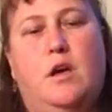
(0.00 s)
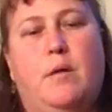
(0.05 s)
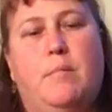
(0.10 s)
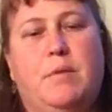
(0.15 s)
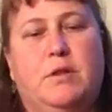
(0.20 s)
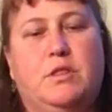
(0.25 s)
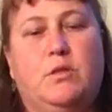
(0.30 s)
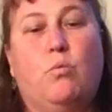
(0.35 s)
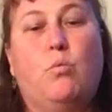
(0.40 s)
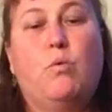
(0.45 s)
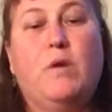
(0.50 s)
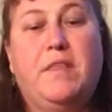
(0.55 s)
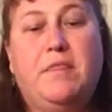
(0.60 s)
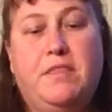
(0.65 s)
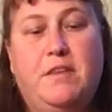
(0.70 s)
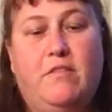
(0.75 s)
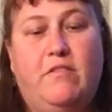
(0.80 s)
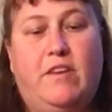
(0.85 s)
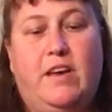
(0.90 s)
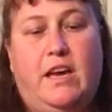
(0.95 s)
But the width
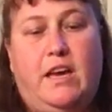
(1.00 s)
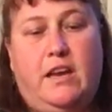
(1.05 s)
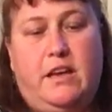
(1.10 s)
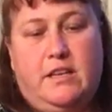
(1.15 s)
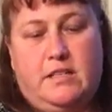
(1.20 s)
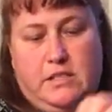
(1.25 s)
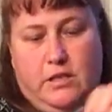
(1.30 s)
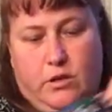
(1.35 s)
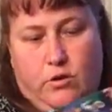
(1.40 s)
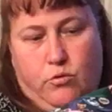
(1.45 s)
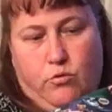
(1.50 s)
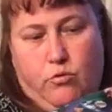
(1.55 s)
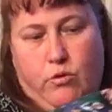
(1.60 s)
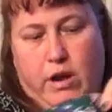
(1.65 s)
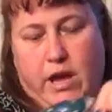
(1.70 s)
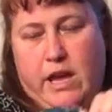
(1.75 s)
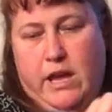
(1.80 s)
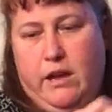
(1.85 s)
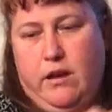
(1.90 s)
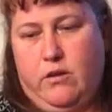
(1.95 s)
of it is a
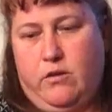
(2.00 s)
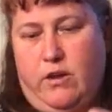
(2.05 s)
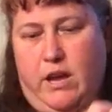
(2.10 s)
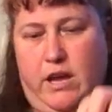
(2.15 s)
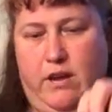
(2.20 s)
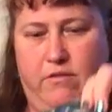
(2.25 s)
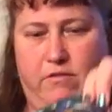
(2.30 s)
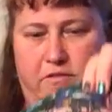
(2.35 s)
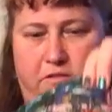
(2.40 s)
great, great